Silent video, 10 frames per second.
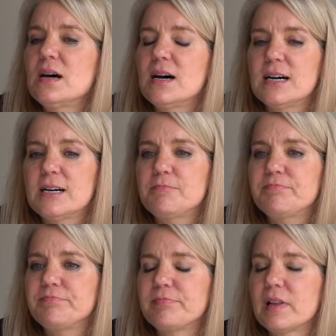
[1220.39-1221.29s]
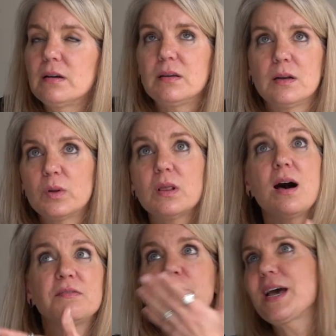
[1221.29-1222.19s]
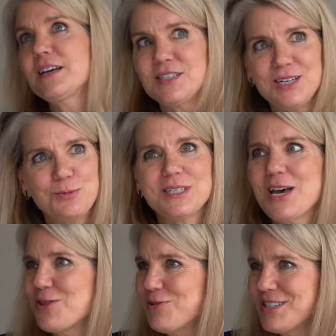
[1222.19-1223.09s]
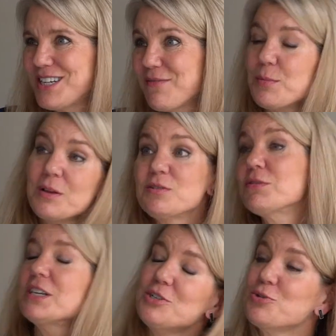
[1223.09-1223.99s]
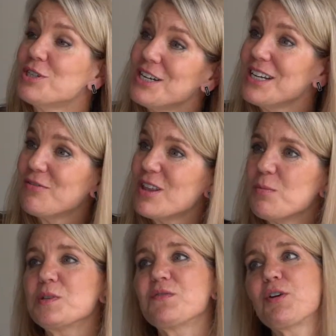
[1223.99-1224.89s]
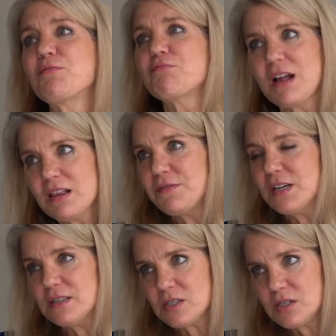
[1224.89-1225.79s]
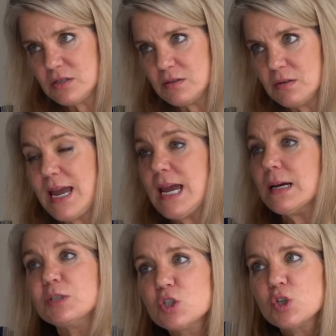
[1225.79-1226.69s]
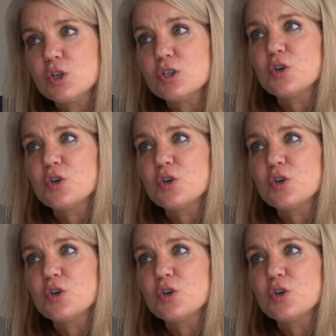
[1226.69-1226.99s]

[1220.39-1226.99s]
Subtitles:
when Lava magazine was out there and stuff. I mean, that was really interesting and everything, but it wasn't very relevant to amateur